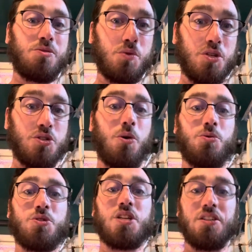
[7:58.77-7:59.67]

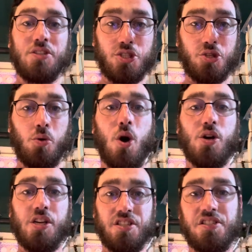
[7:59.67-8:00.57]
results and the
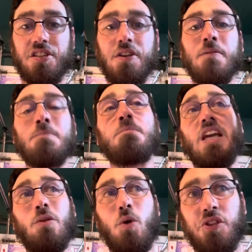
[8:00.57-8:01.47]
strongest
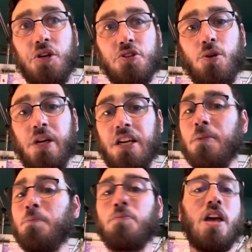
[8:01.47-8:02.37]
in what they're doing.
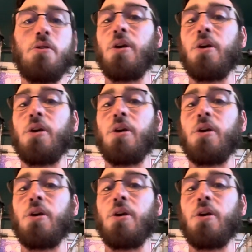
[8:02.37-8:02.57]
They don't